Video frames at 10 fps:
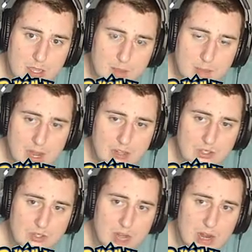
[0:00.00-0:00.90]
but
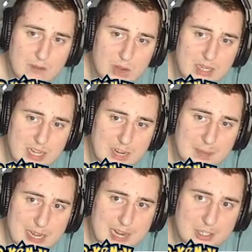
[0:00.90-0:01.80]
also Dark Void's gonna
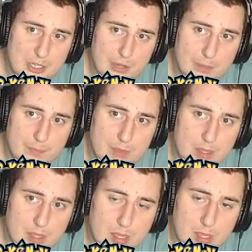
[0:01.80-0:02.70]
be an issue.
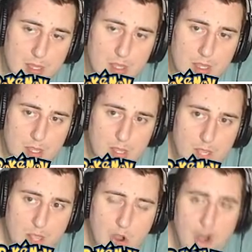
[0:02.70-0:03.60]

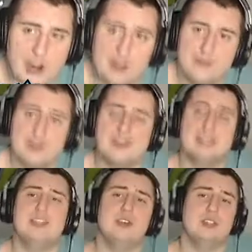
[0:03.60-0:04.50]
Or no, you've
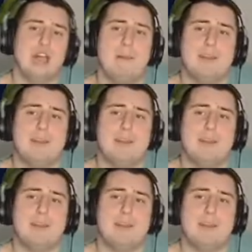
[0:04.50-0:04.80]
revealed Dual Chop